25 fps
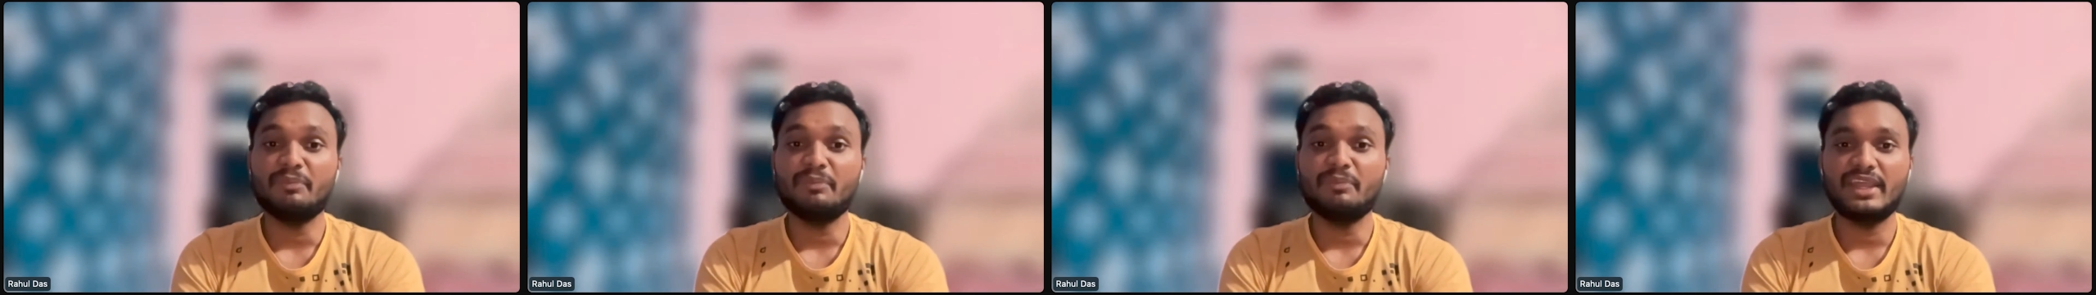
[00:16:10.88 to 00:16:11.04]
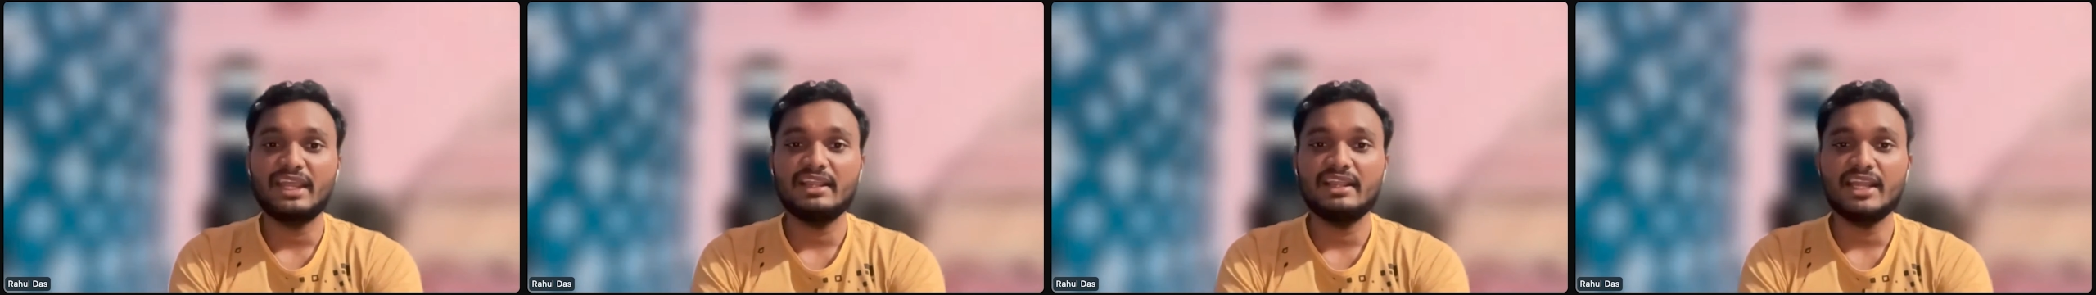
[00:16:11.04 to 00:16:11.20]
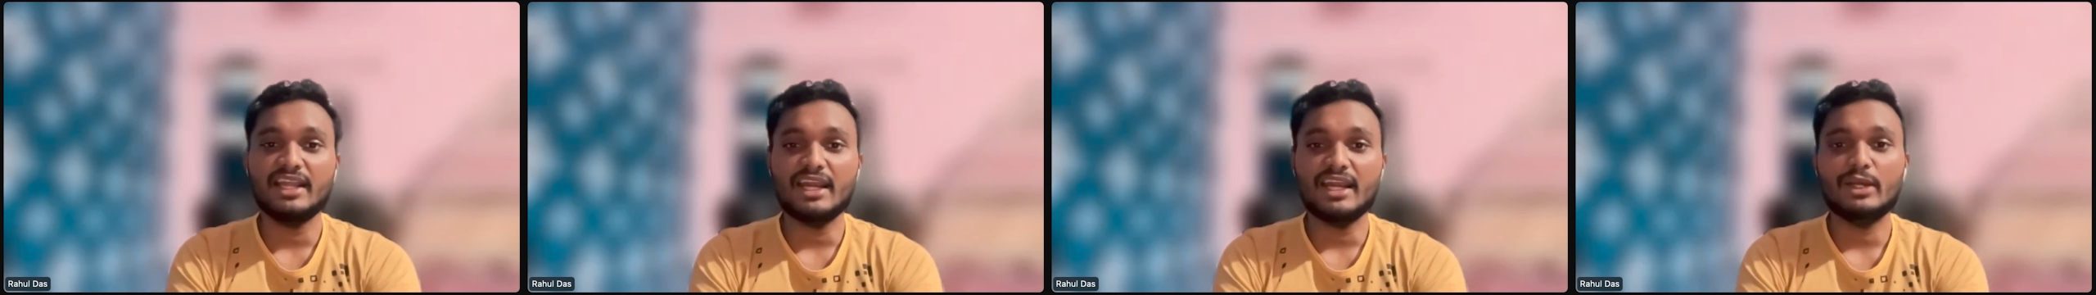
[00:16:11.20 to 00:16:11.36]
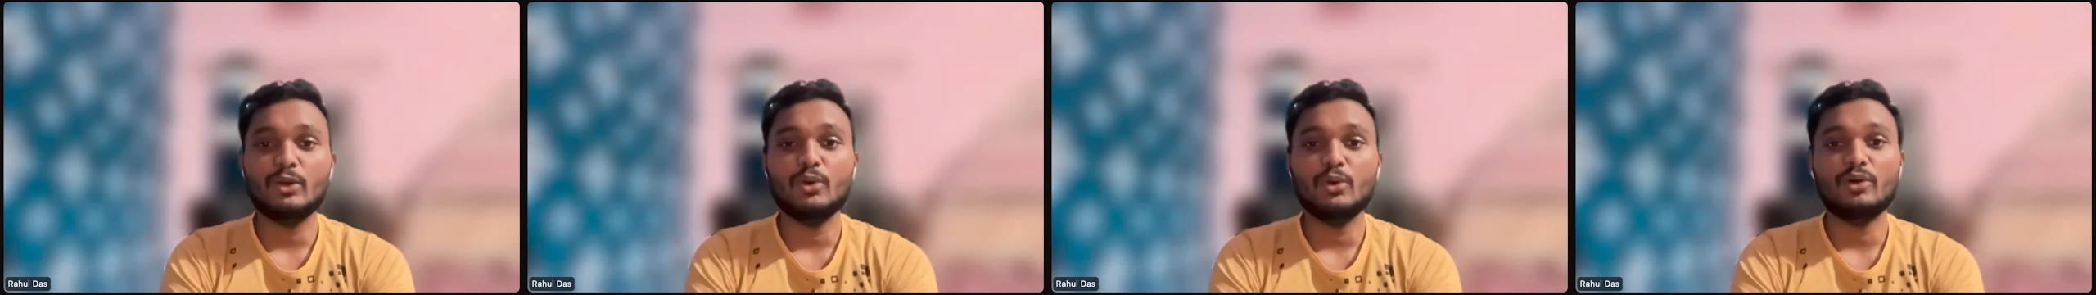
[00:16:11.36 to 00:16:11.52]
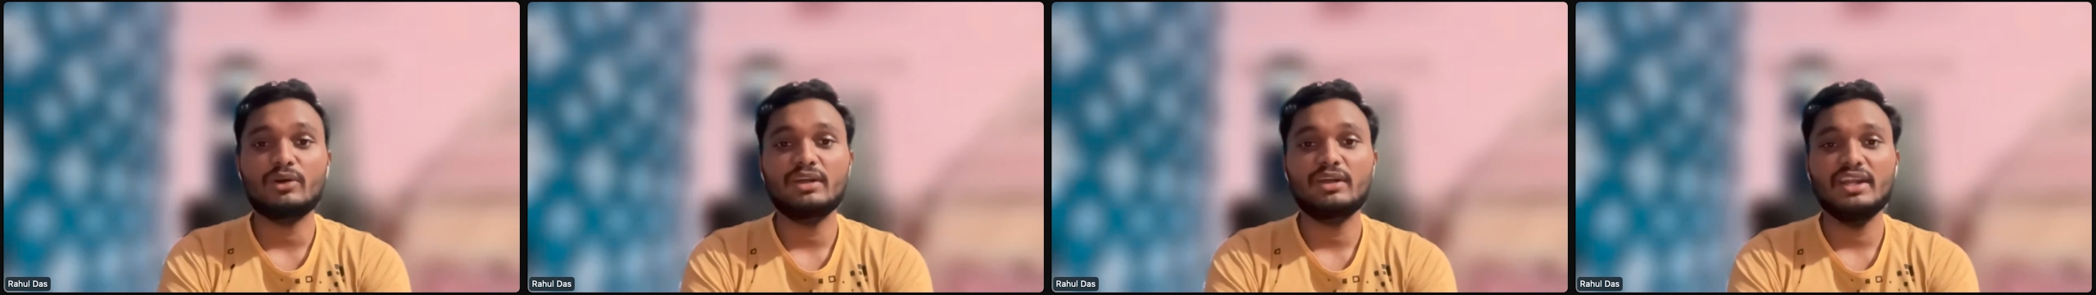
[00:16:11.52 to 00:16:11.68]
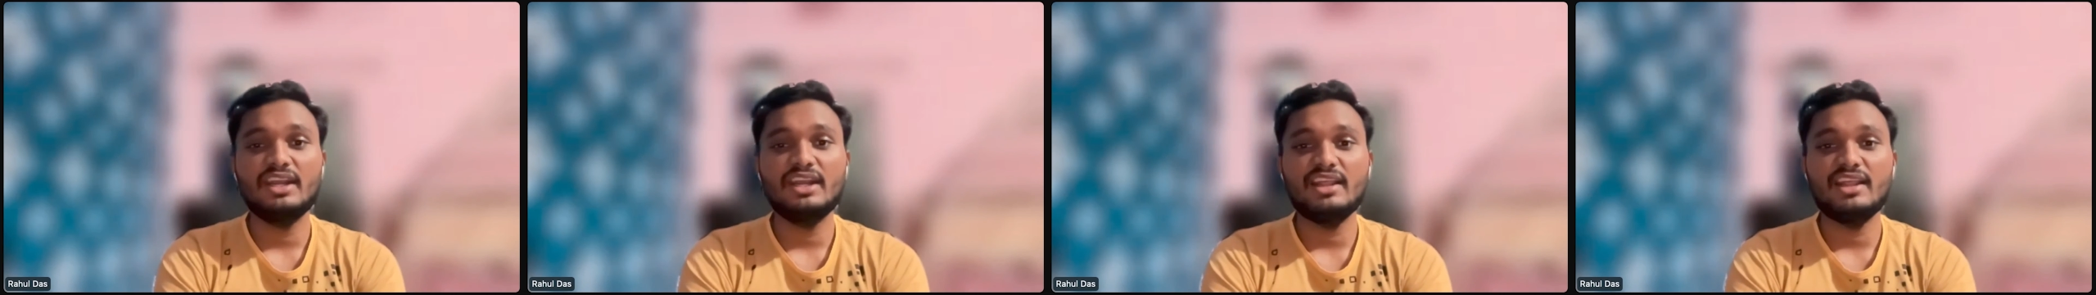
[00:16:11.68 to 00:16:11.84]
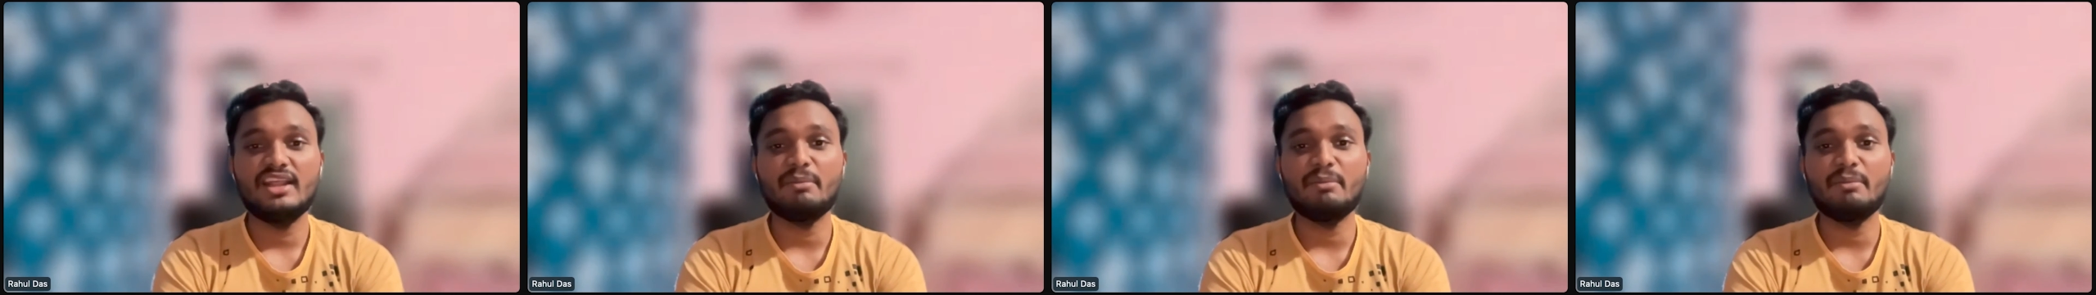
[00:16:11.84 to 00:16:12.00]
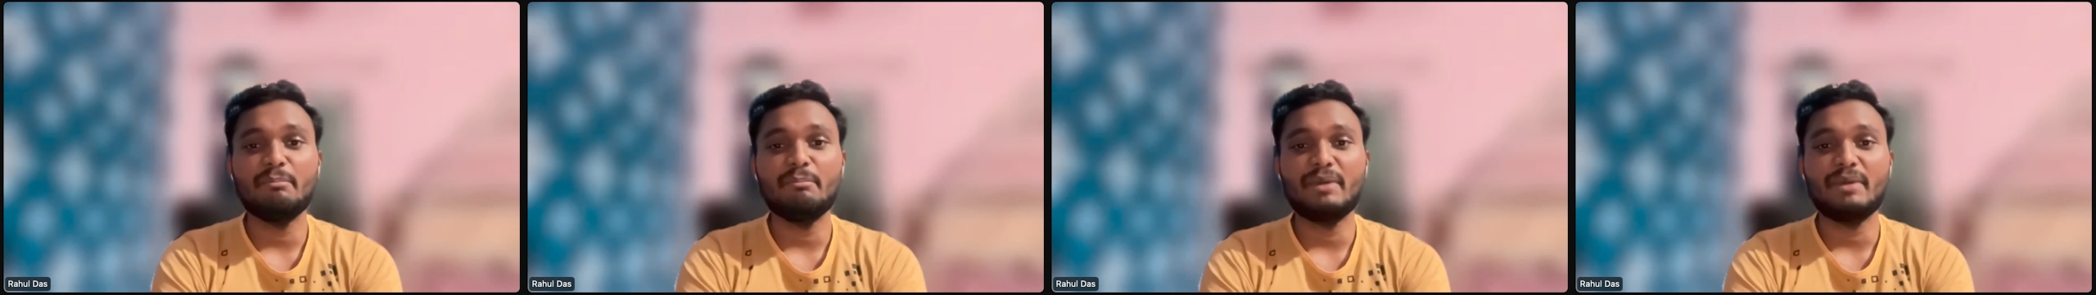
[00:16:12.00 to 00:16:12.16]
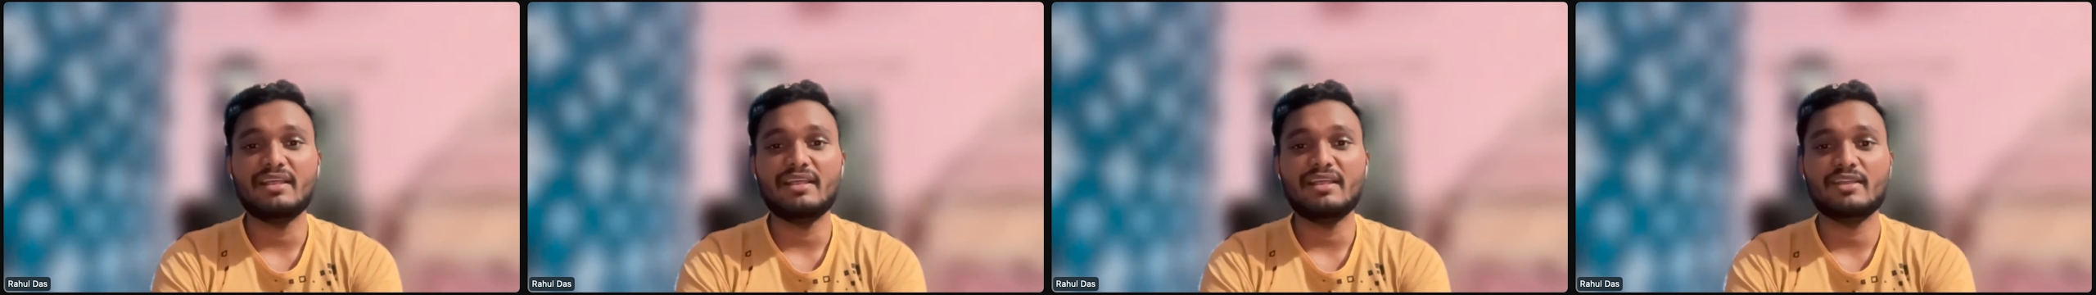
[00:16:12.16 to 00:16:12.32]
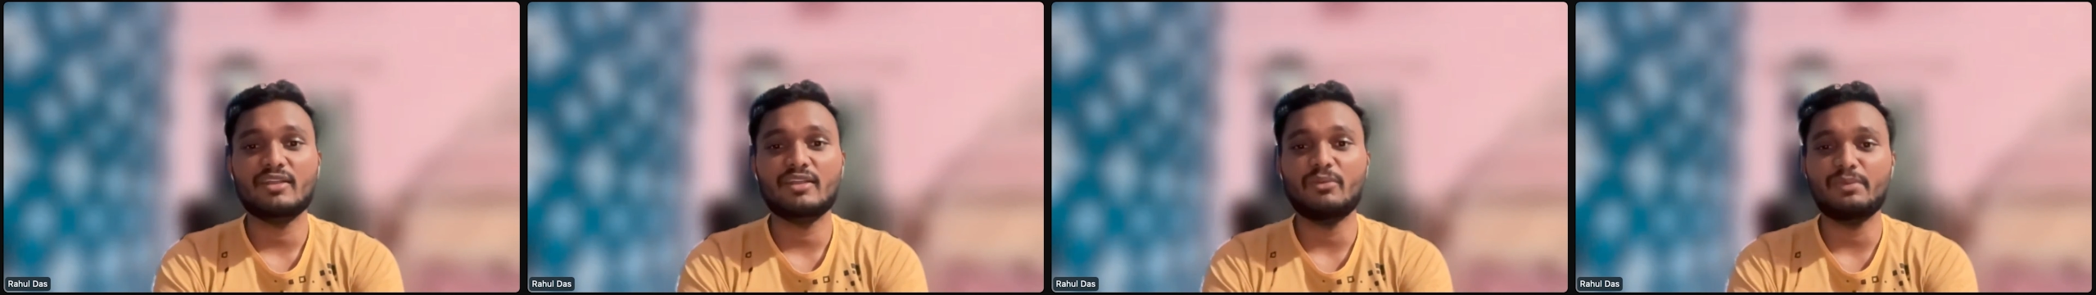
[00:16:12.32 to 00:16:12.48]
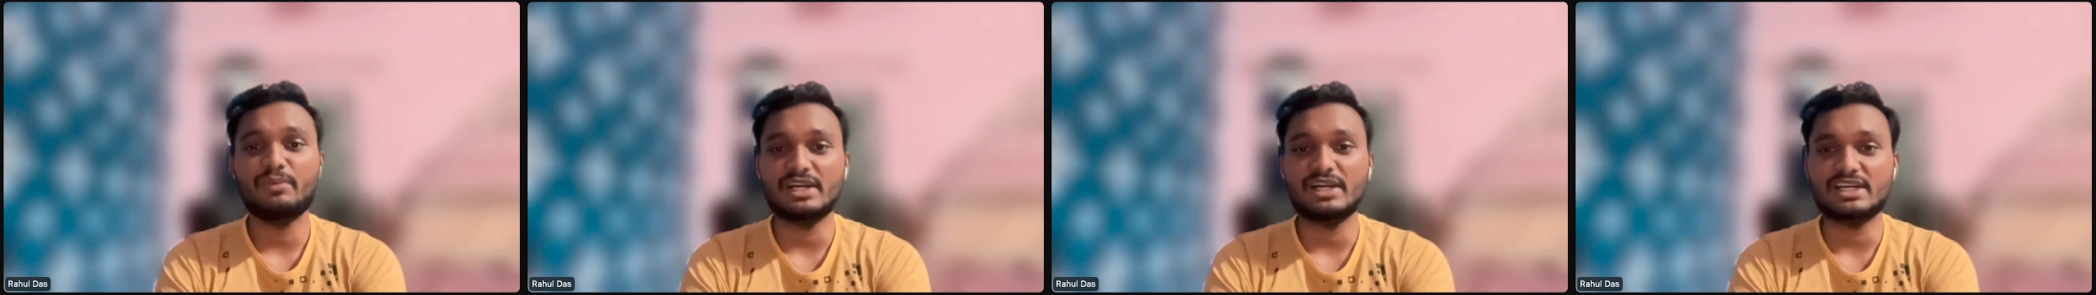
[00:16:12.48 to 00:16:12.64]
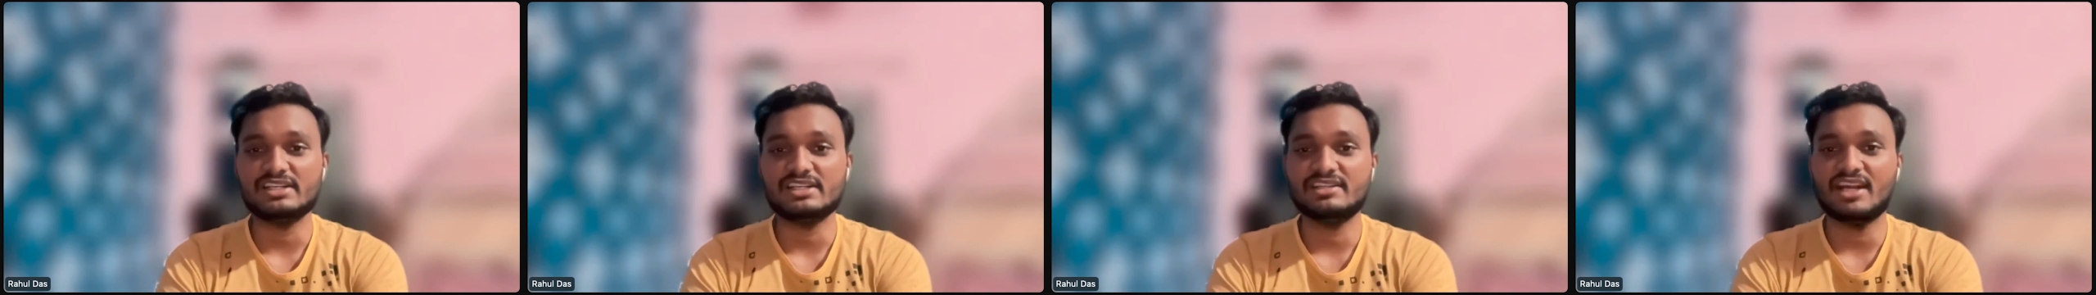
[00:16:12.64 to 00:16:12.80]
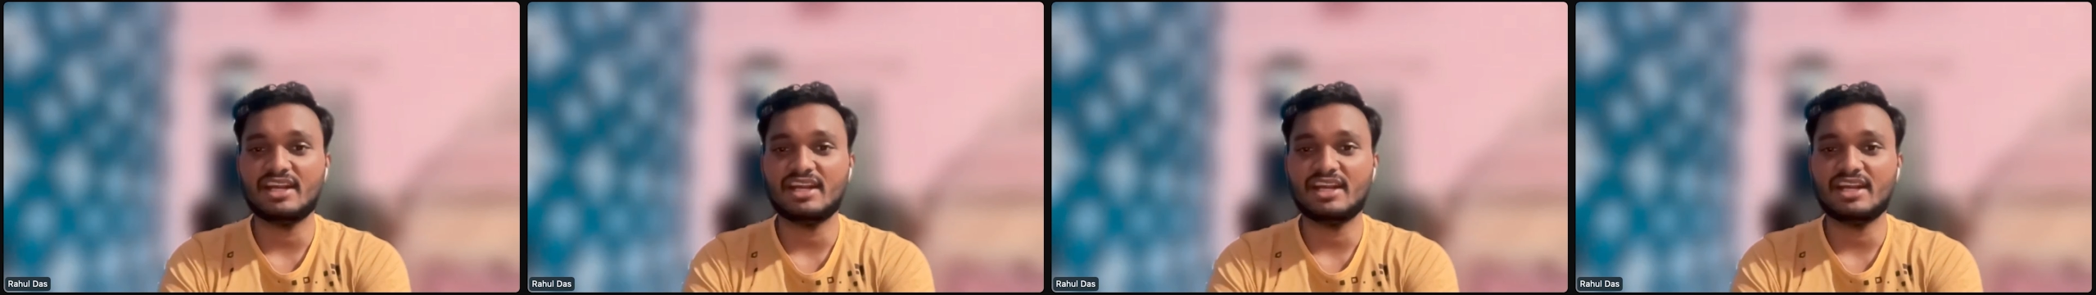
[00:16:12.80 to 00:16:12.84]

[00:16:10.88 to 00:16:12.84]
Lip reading: Something that Kotlin is a mess of